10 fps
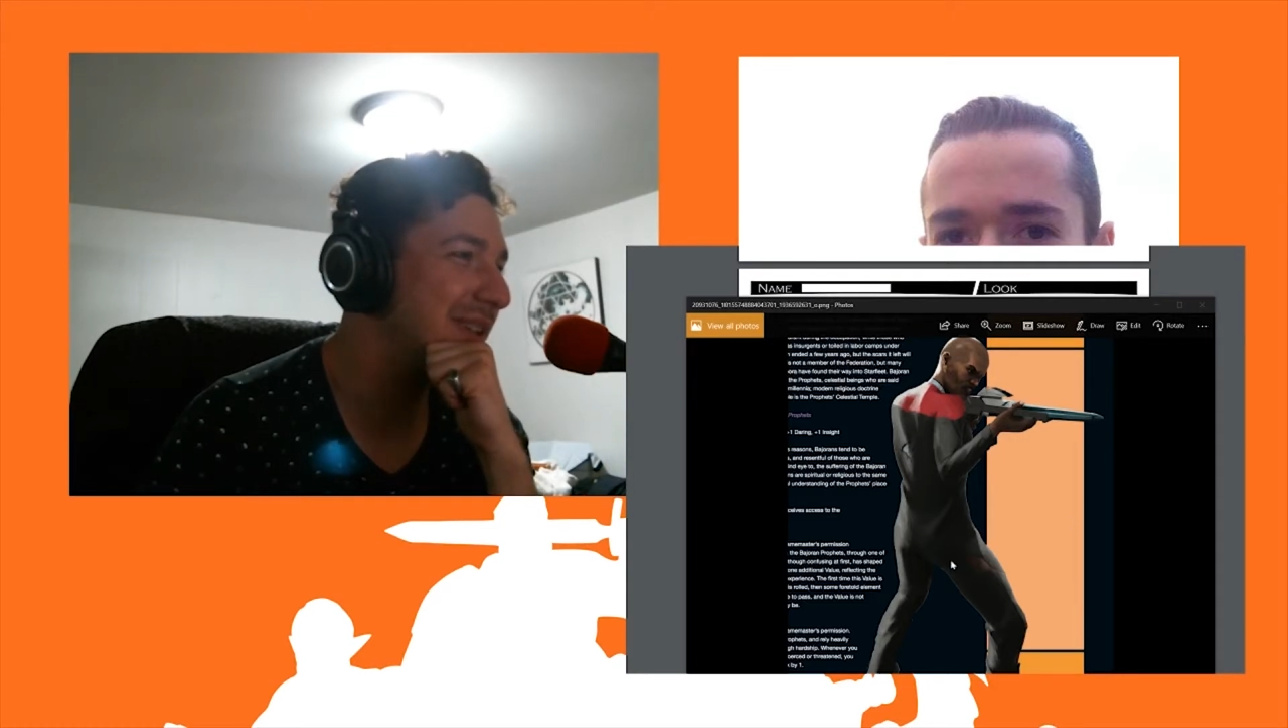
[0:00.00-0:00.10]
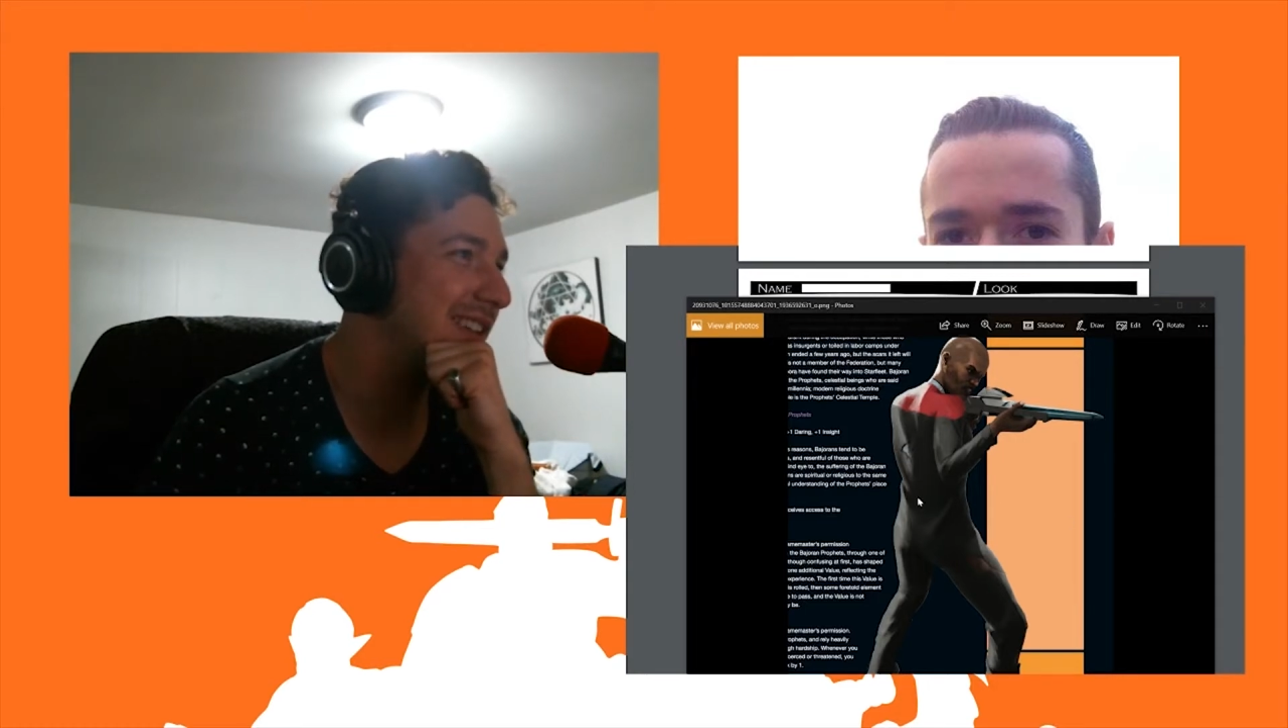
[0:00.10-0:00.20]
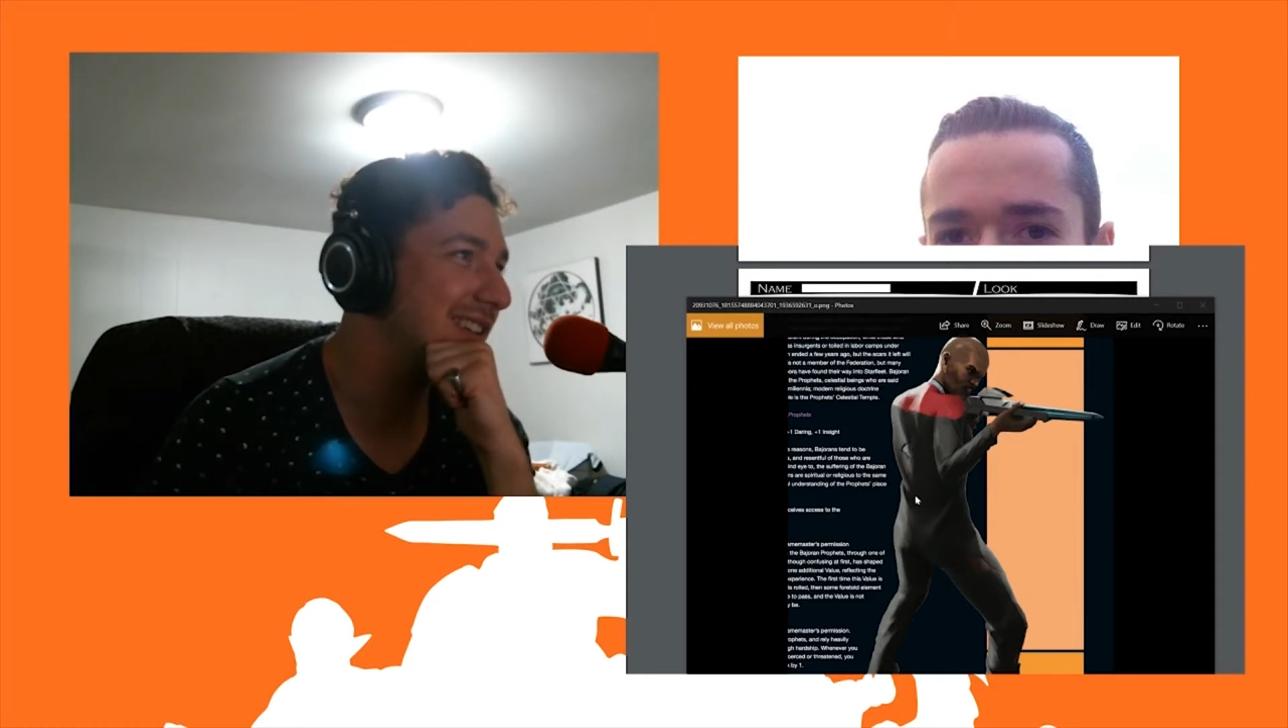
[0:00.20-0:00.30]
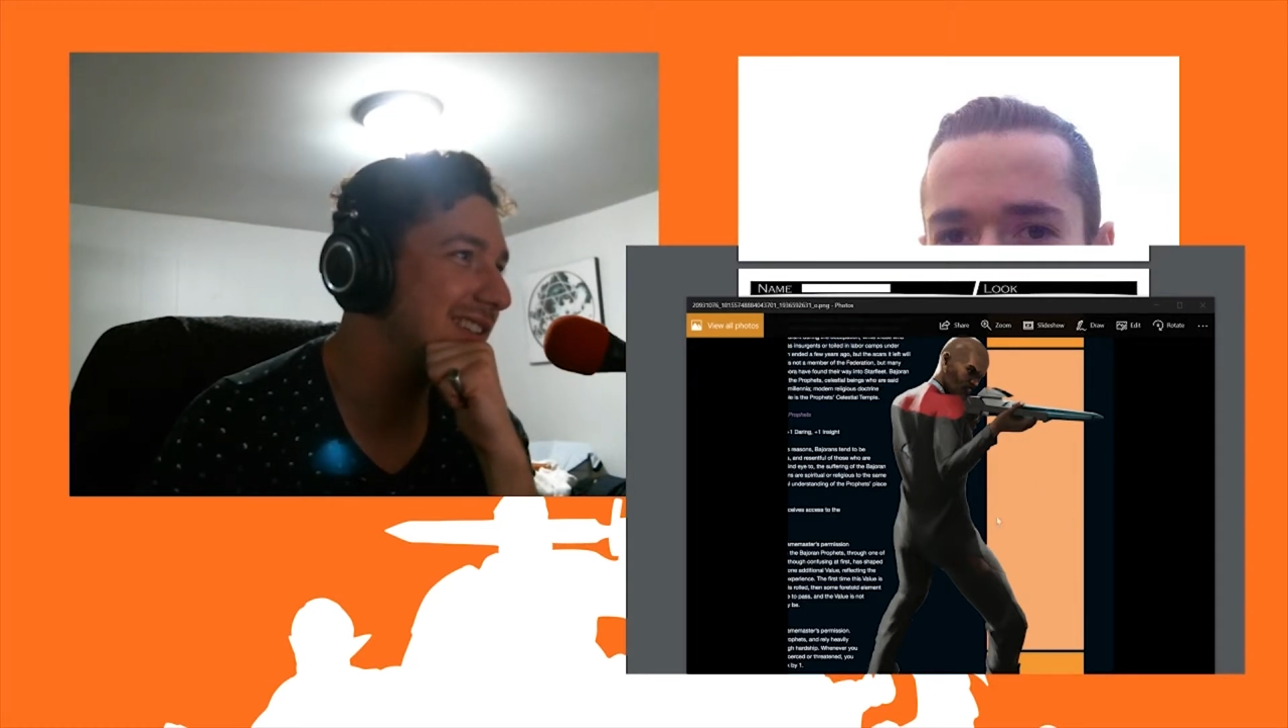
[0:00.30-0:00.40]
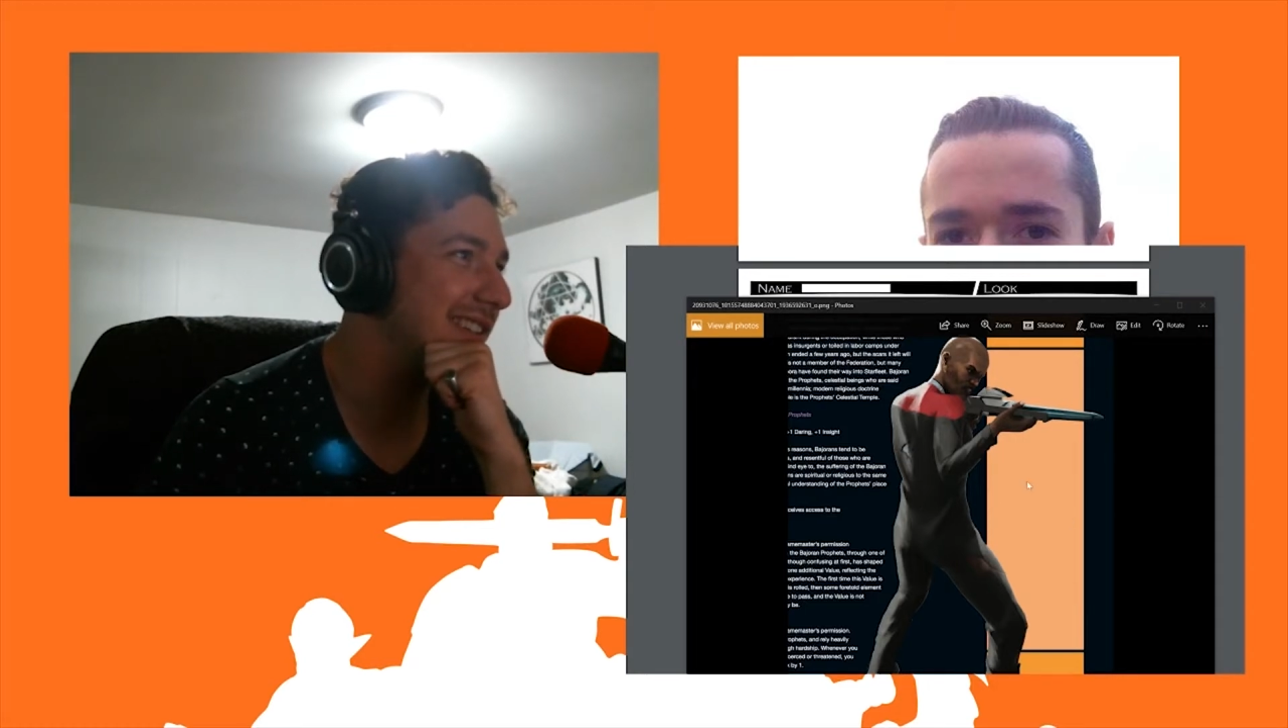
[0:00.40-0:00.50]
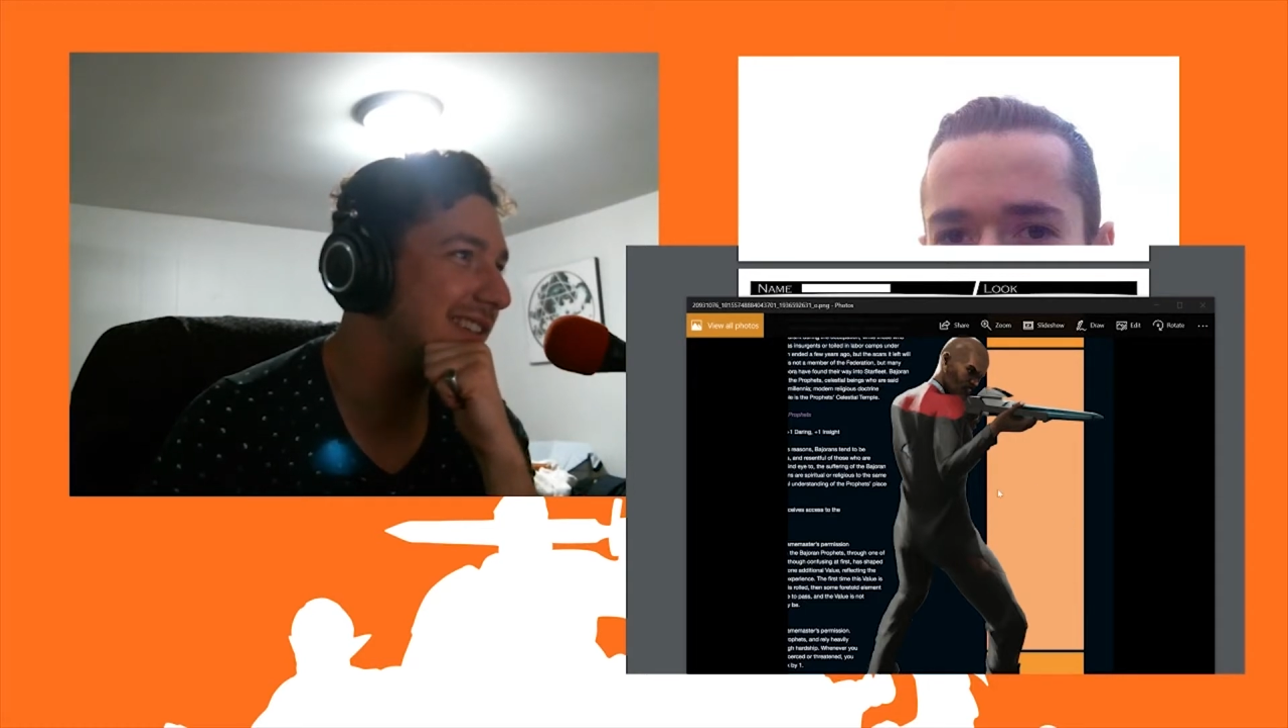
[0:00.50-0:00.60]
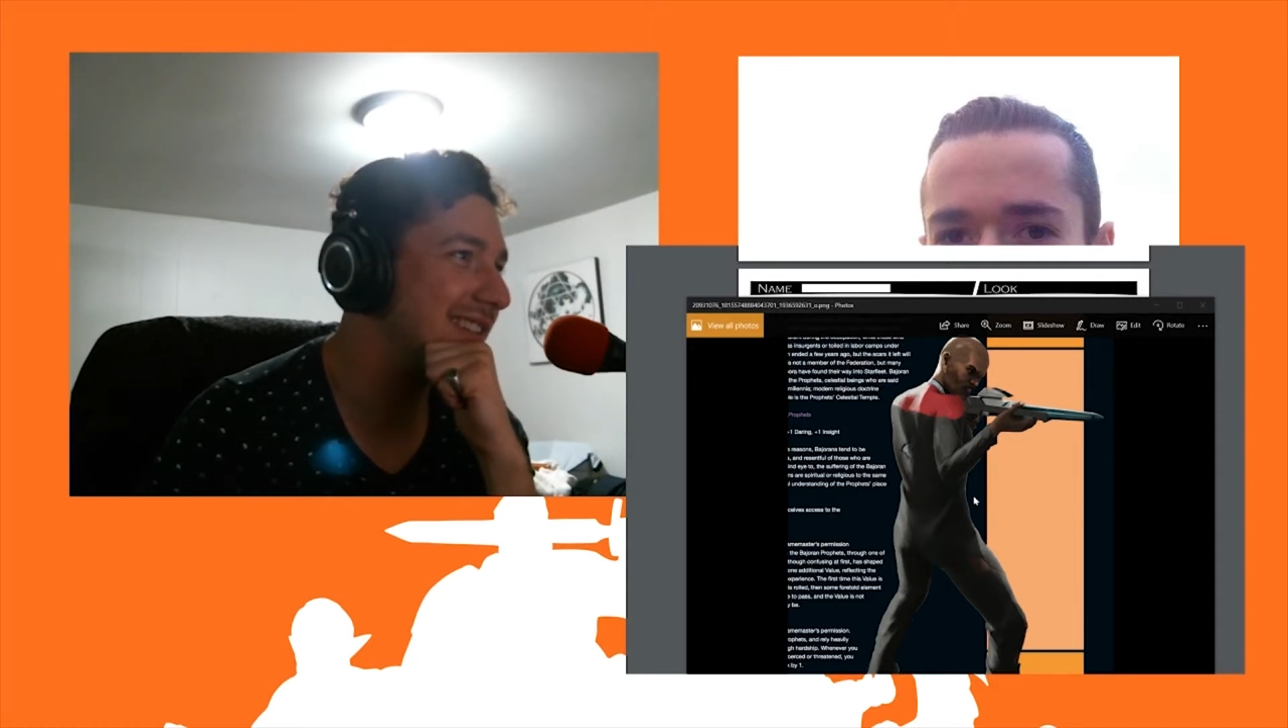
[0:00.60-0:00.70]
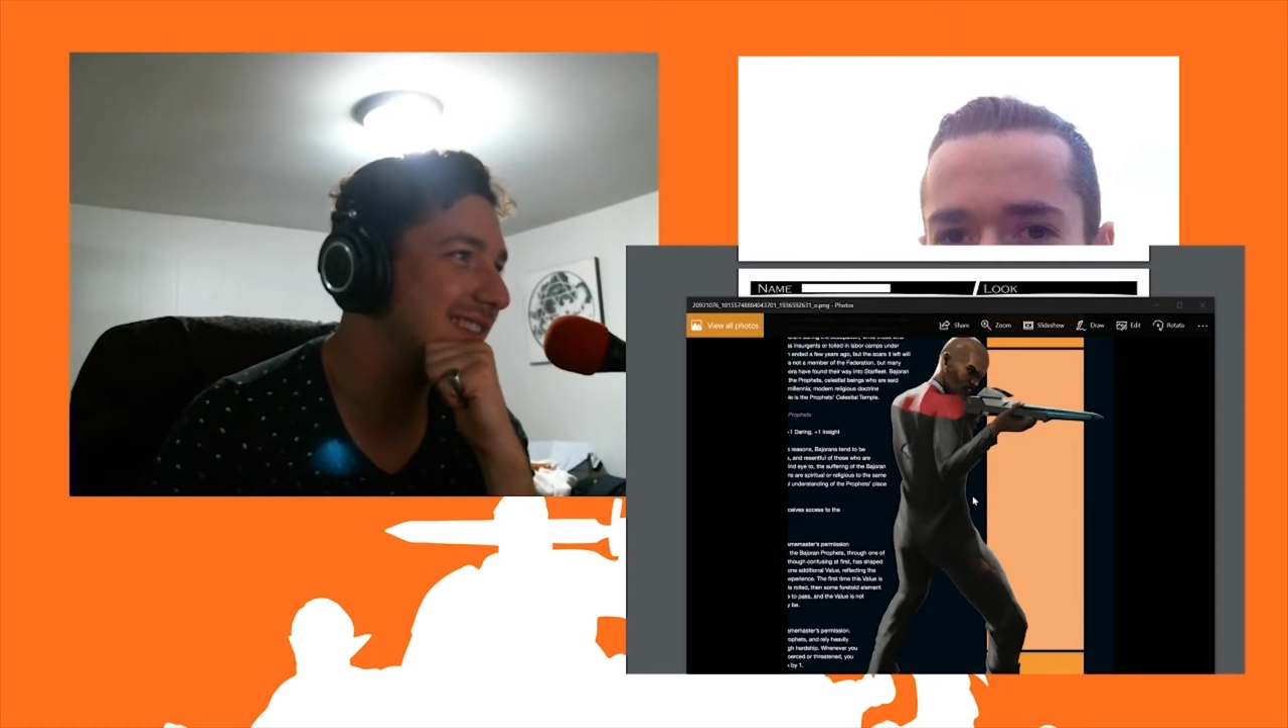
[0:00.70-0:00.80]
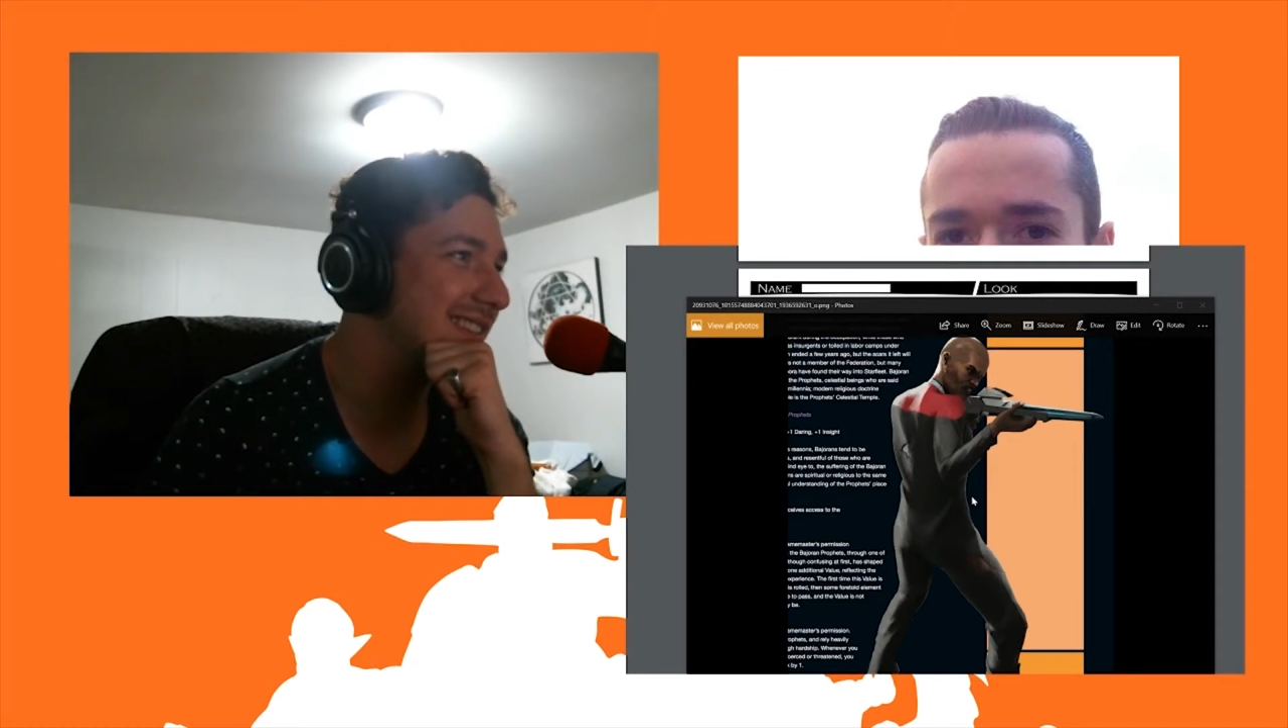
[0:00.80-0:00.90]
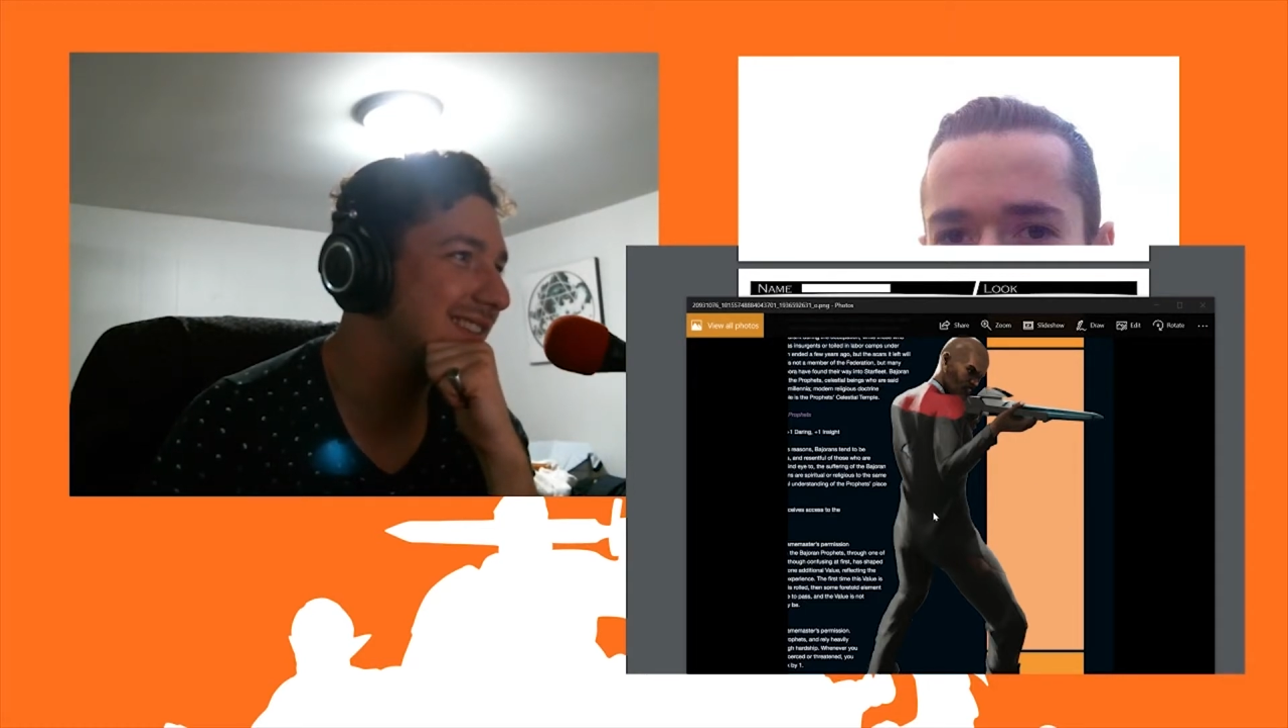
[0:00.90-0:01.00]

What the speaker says: onto this